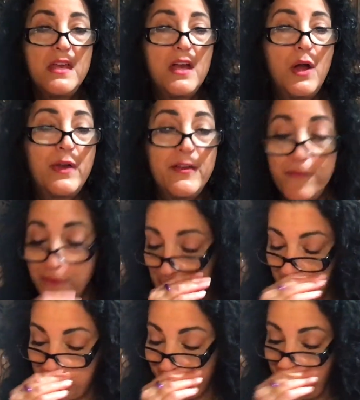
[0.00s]
Okay, for
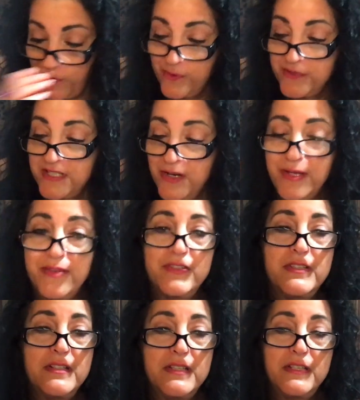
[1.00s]
those of you, sorry, I have a
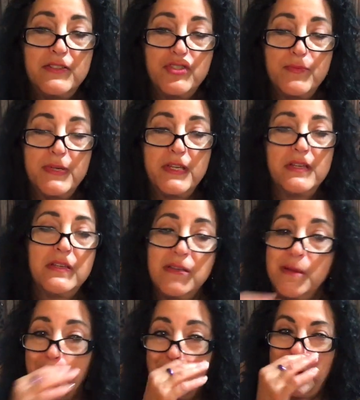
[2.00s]
little itch in my,
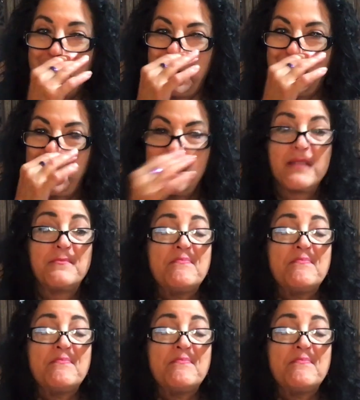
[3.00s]
okay.